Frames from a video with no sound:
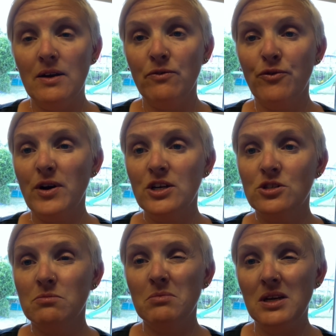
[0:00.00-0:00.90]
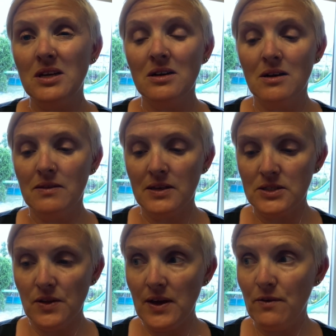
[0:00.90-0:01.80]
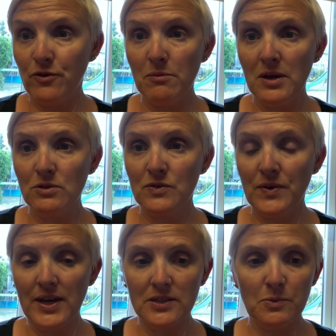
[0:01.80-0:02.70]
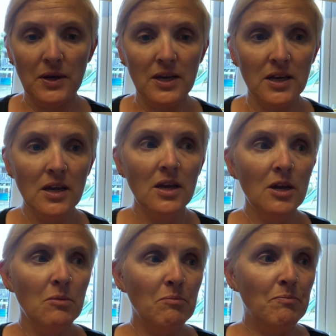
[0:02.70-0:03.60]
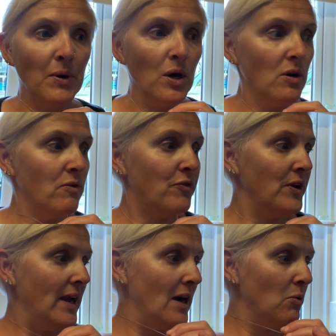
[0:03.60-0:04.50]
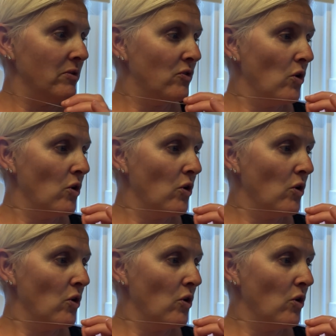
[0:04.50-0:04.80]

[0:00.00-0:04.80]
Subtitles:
fresh meat and things like that for meals for next week. But for now, we've